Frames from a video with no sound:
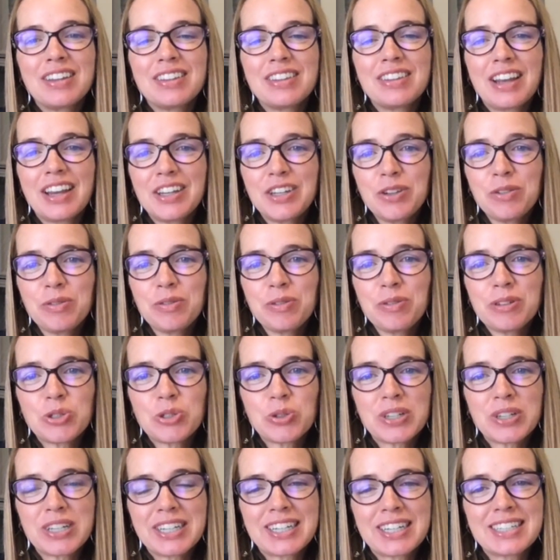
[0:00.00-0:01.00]
Thank you for
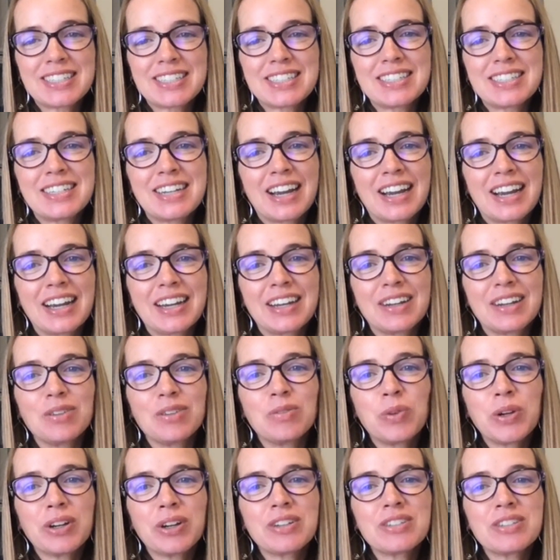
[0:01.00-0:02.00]
joining us today,
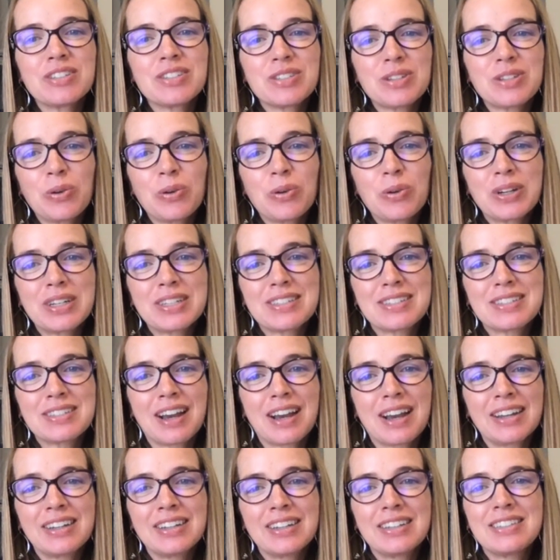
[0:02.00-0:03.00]
and we are so
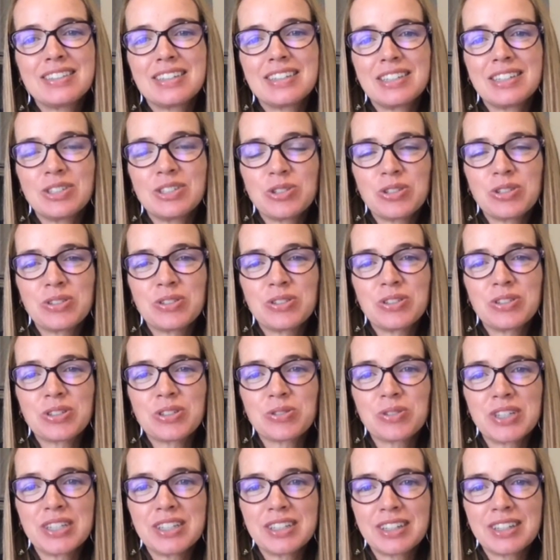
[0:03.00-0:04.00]
excited to introduce
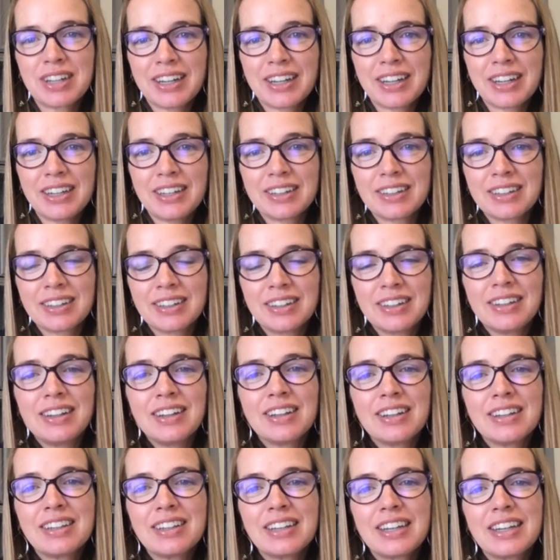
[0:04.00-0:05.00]
Greenlight,
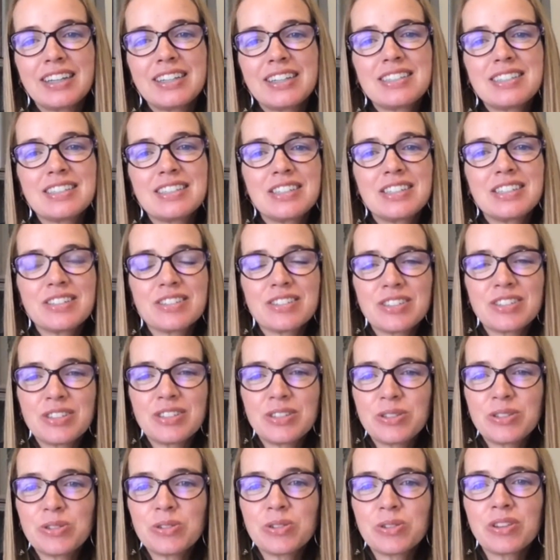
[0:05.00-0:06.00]
Landis+Gyr's
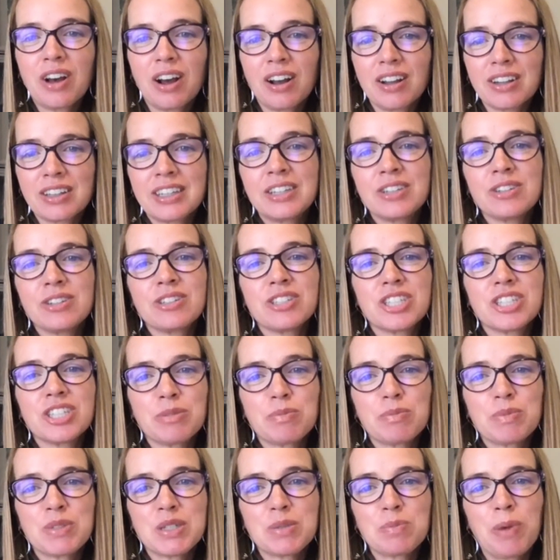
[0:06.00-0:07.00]
new Thought
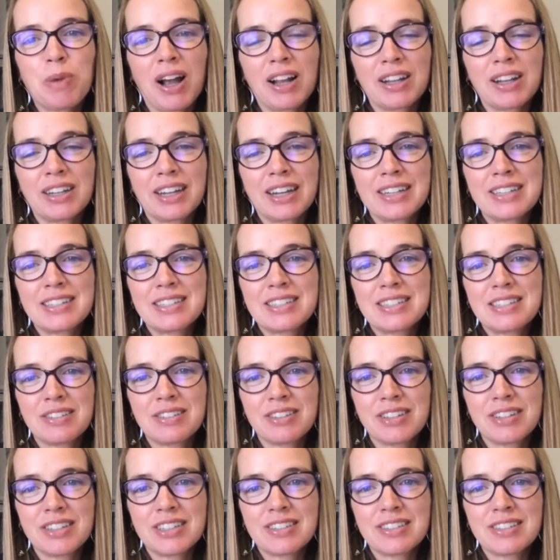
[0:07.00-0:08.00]
Leadership Spotlight
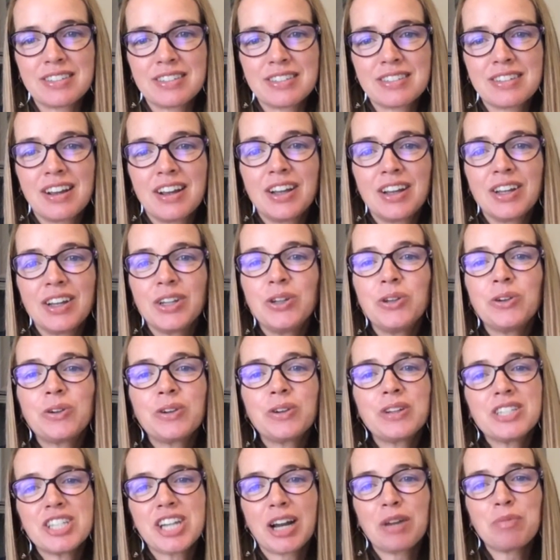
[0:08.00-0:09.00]
series. You
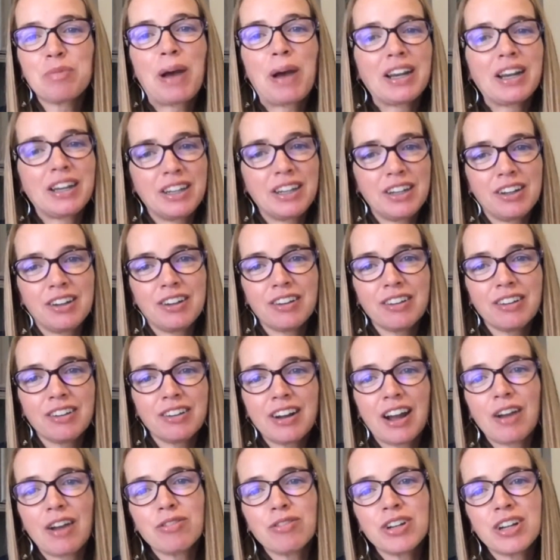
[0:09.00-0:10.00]
can check back
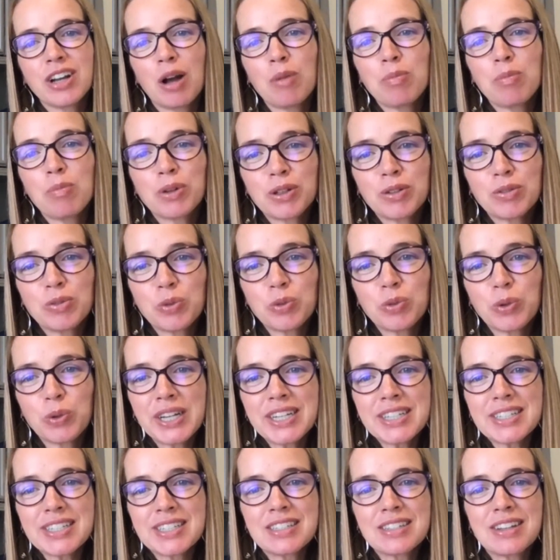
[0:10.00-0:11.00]
here every couple of
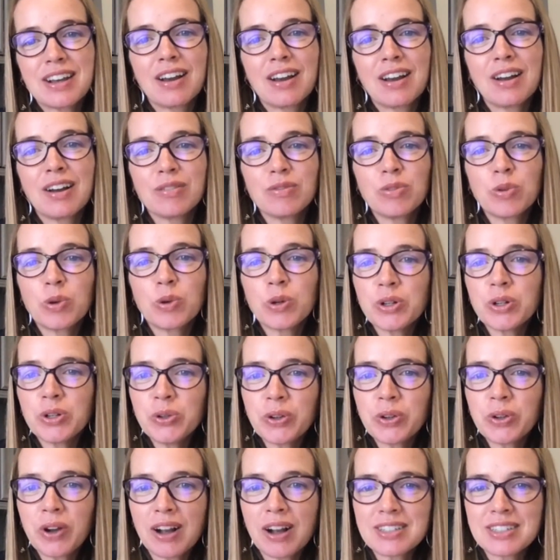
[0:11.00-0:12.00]
weeks for
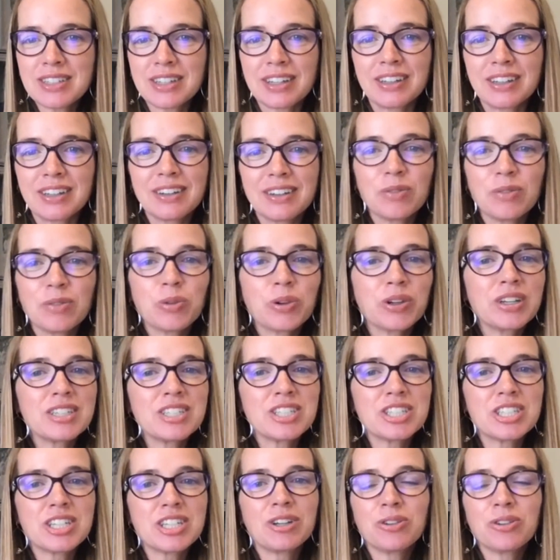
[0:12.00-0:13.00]
new content, and we're going
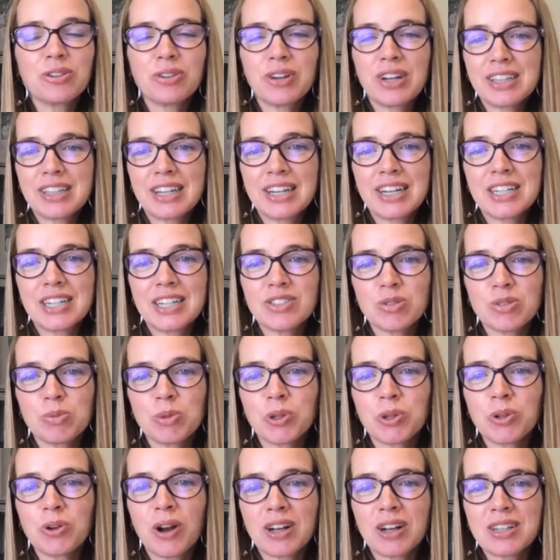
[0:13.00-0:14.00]
to share great things from
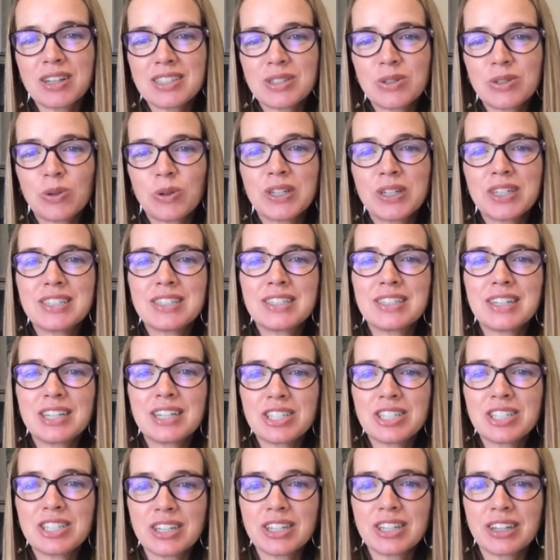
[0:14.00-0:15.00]
across the
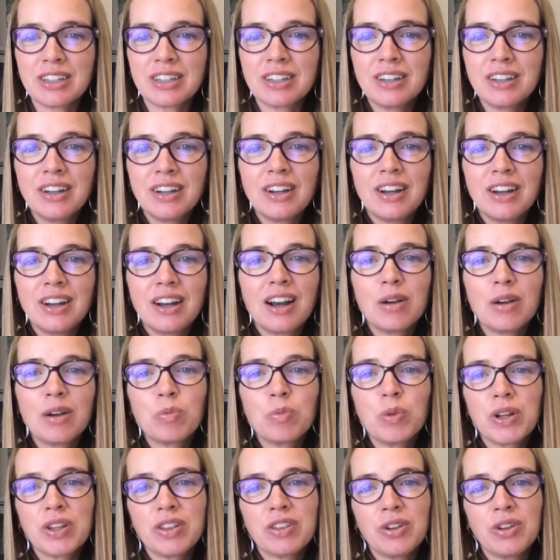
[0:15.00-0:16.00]
organization
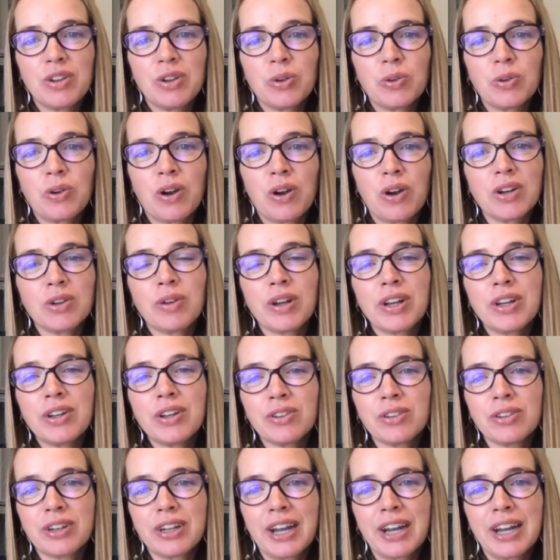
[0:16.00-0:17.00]
with you on a
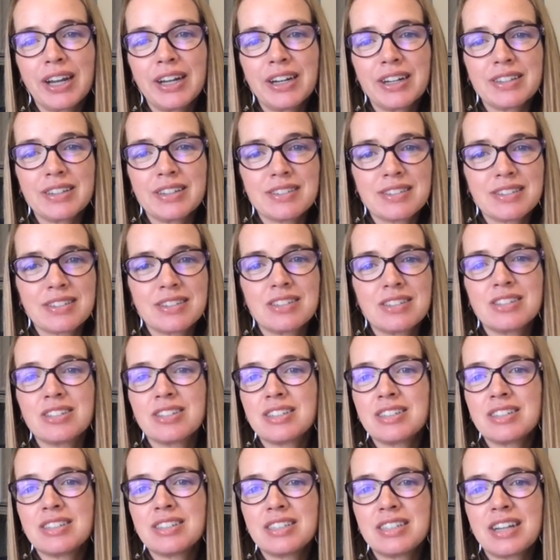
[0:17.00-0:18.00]
regular cadence,
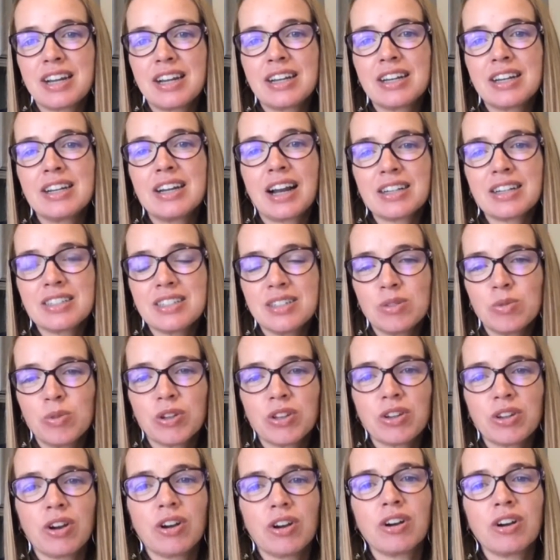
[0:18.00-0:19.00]
just to stay connected
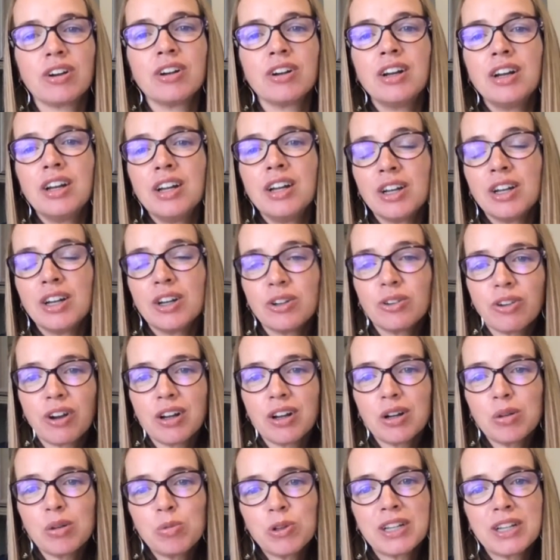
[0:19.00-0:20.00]
with our
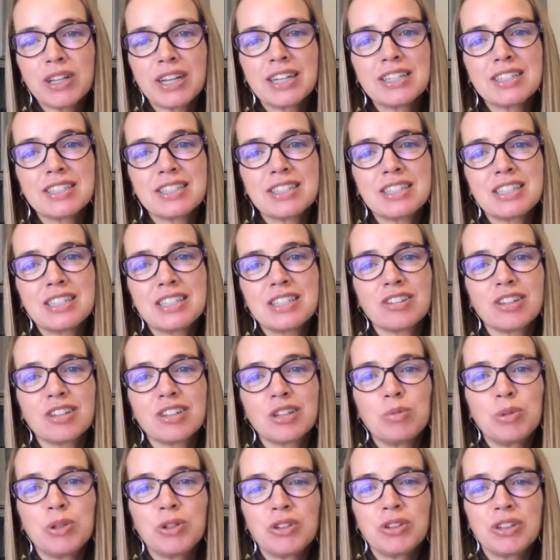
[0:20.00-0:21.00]
incredible Landis+Gyr
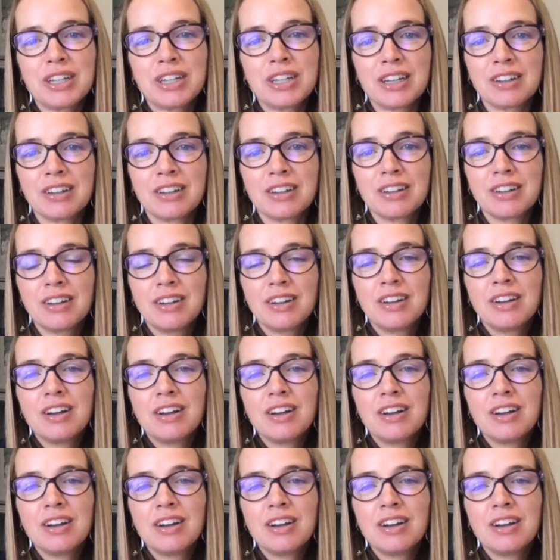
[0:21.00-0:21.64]
community.